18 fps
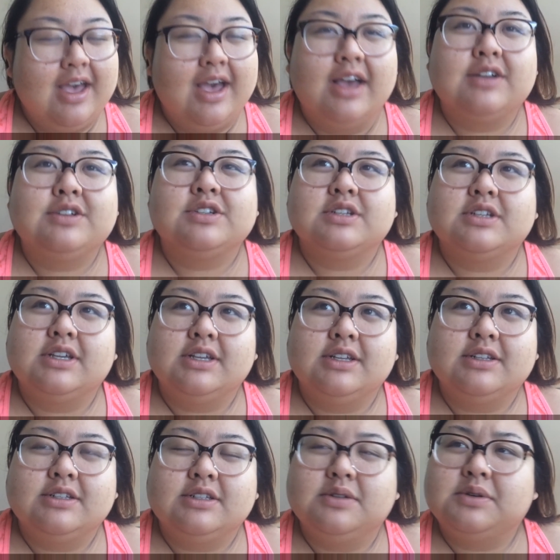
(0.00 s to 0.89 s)

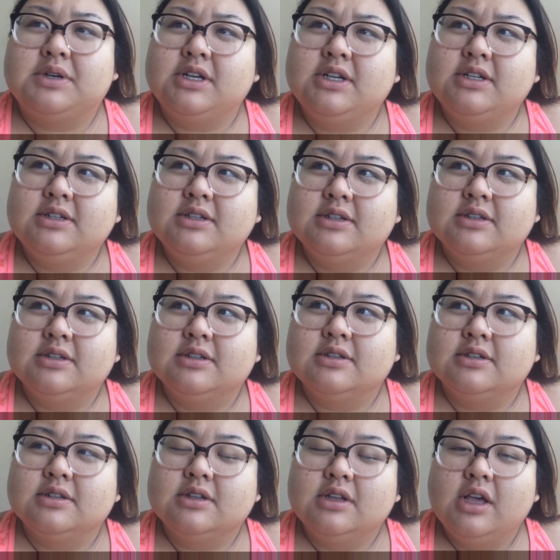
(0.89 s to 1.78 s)
Actually, do I?
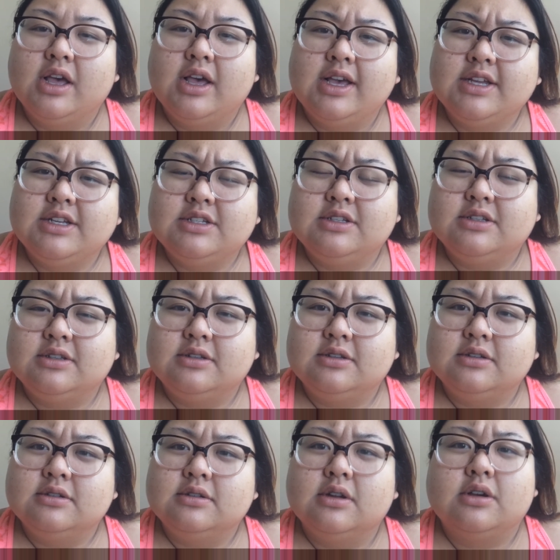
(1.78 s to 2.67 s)
I
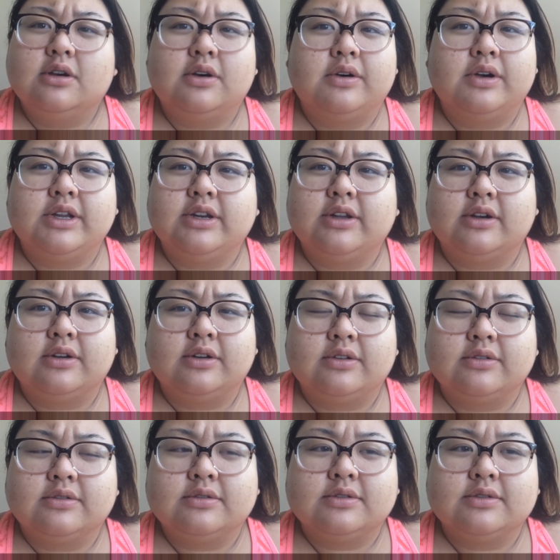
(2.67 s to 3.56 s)
no, I
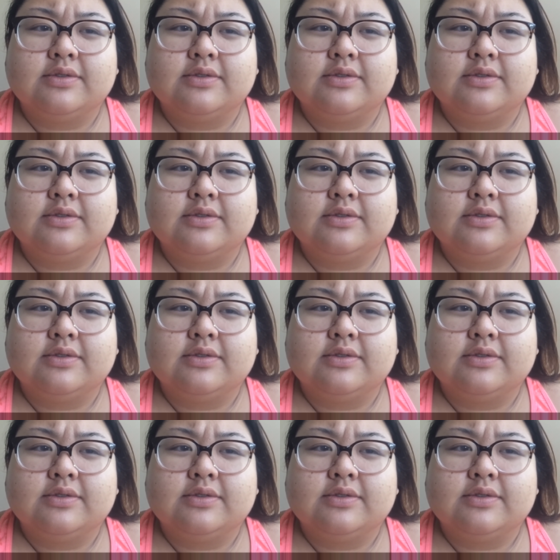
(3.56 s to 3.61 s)
don't.